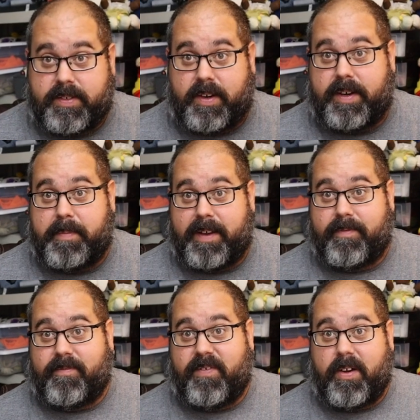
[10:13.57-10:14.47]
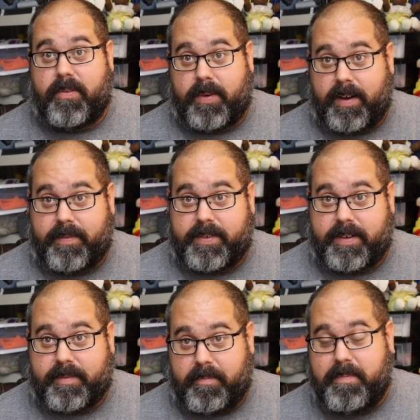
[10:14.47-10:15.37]
Sorry, my phone went off
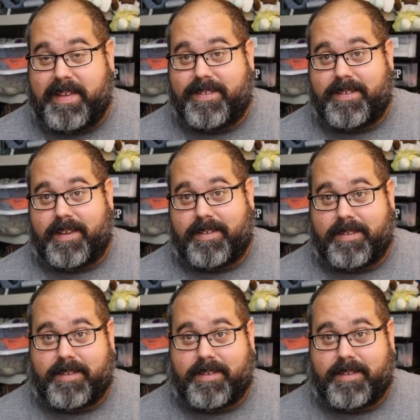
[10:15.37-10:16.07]
during mid-sentence,